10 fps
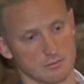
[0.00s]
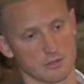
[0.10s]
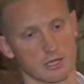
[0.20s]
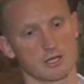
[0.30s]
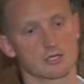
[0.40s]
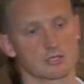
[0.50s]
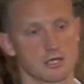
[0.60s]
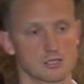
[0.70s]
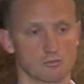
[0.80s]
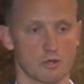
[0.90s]
The
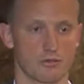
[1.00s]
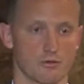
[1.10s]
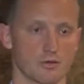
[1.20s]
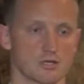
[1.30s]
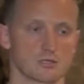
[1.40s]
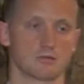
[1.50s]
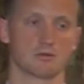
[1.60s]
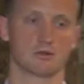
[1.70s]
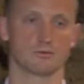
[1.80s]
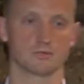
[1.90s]
legislation went through initially,
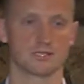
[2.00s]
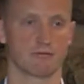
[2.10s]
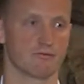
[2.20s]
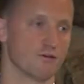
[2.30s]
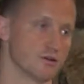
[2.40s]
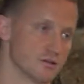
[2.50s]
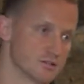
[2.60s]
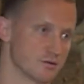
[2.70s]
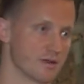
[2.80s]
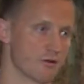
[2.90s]
but it was never funded,
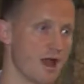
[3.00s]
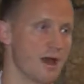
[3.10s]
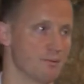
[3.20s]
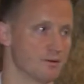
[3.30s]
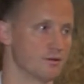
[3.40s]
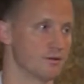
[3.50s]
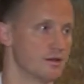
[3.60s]
so it never happened.